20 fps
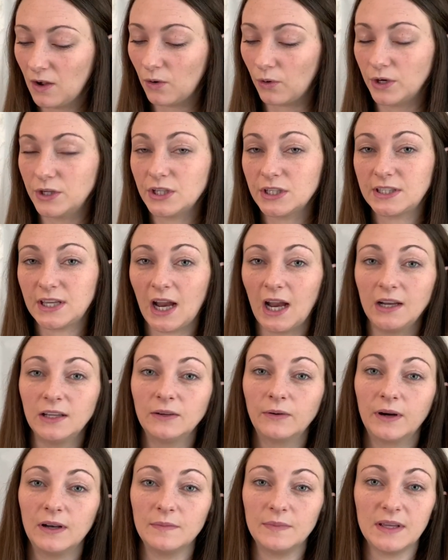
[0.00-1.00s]
Or just how you
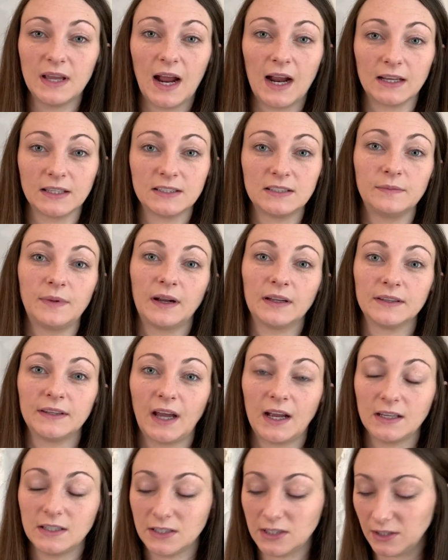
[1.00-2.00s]
want to be asked about
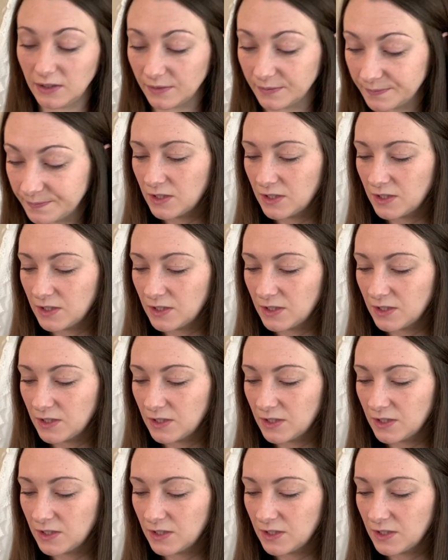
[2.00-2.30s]
that too.